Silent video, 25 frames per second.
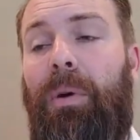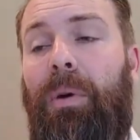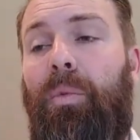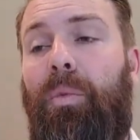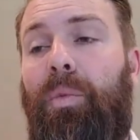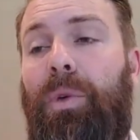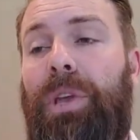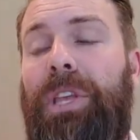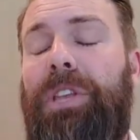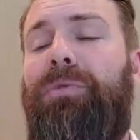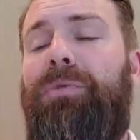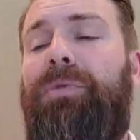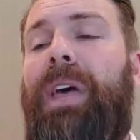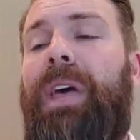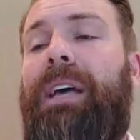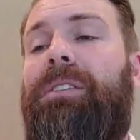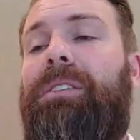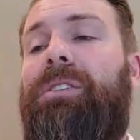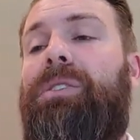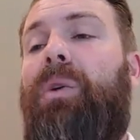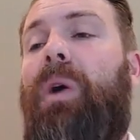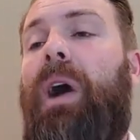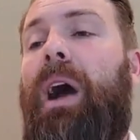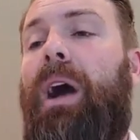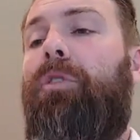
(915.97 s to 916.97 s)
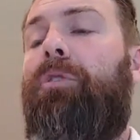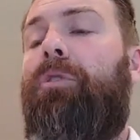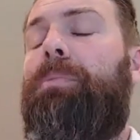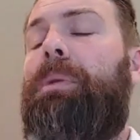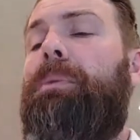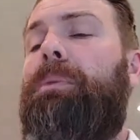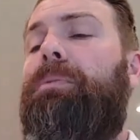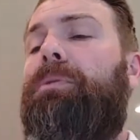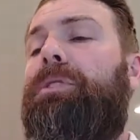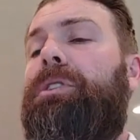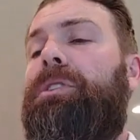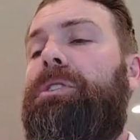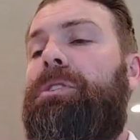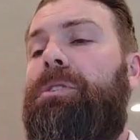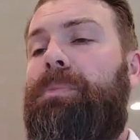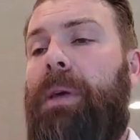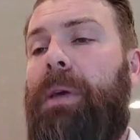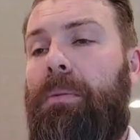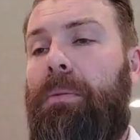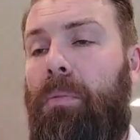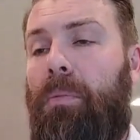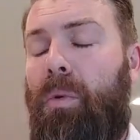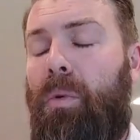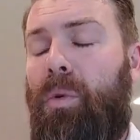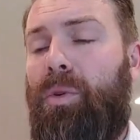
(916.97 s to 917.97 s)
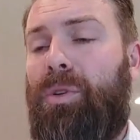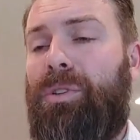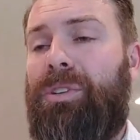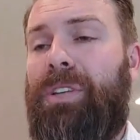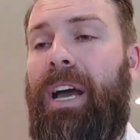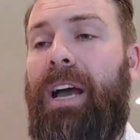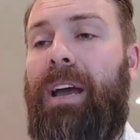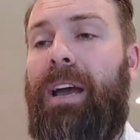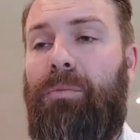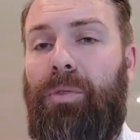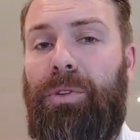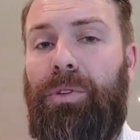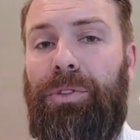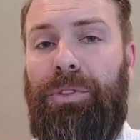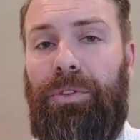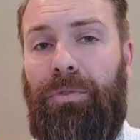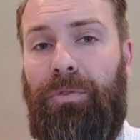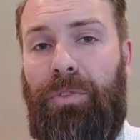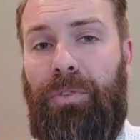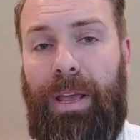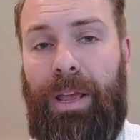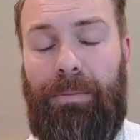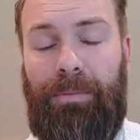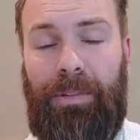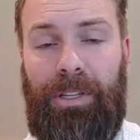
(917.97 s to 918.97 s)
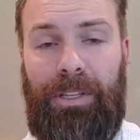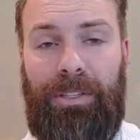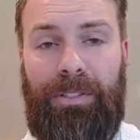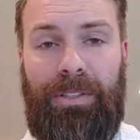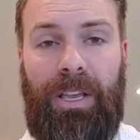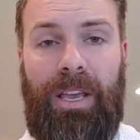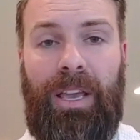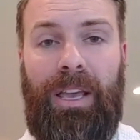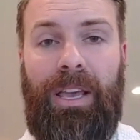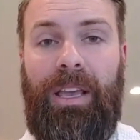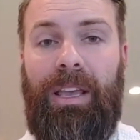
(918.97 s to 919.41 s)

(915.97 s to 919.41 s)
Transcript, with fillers: but we do that so our people can spend more time with their families.